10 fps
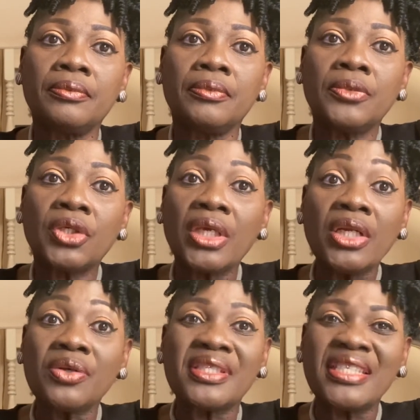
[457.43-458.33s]
You
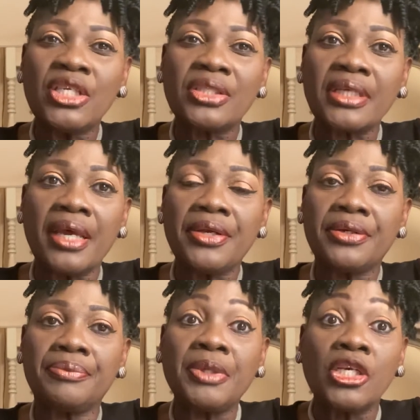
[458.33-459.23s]
cannot say you're tired
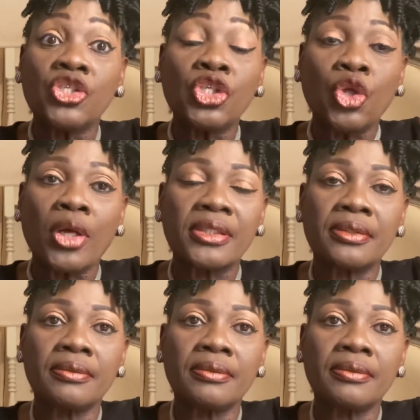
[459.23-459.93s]
because you're not.